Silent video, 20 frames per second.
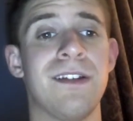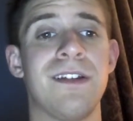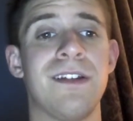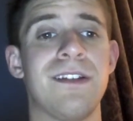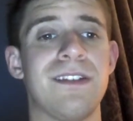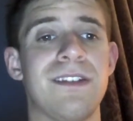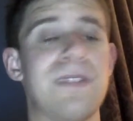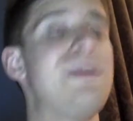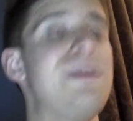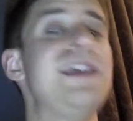
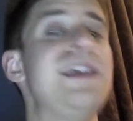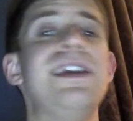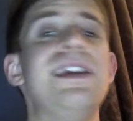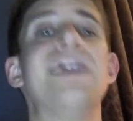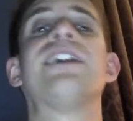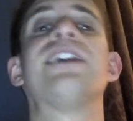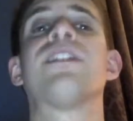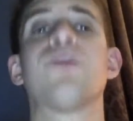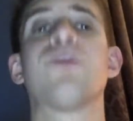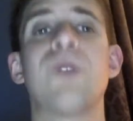to be
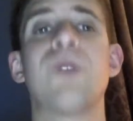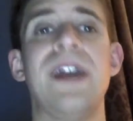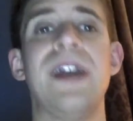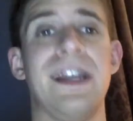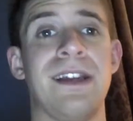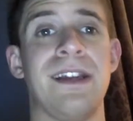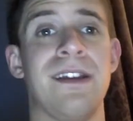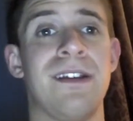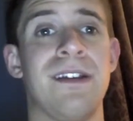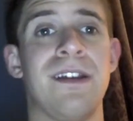in the
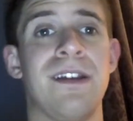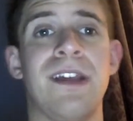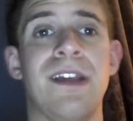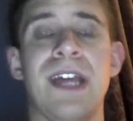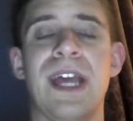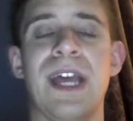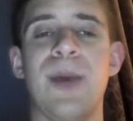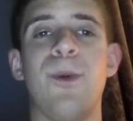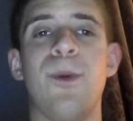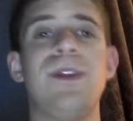ring
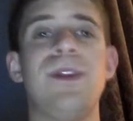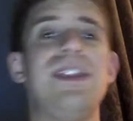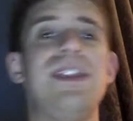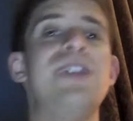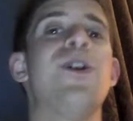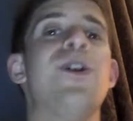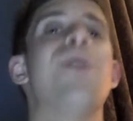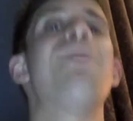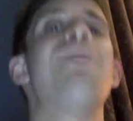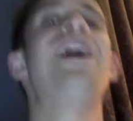with the
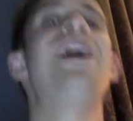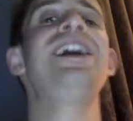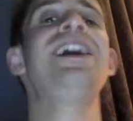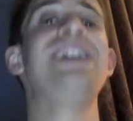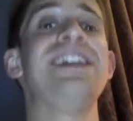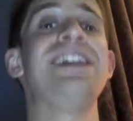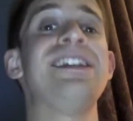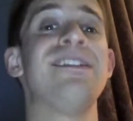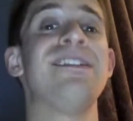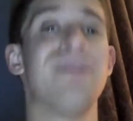
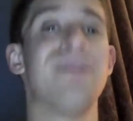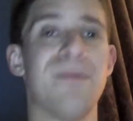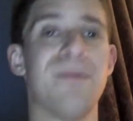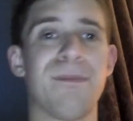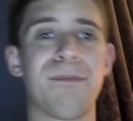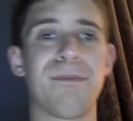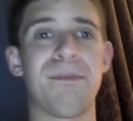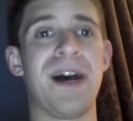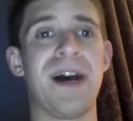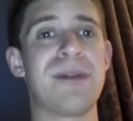almighty
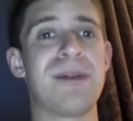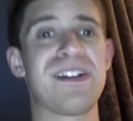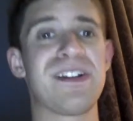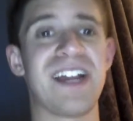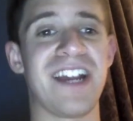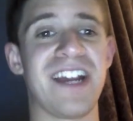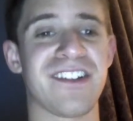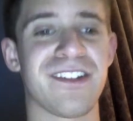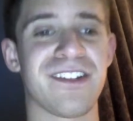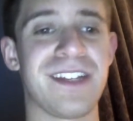Bobby
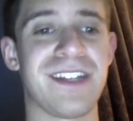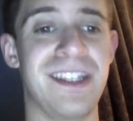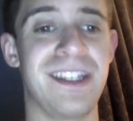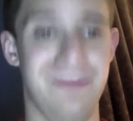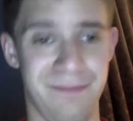Lashley.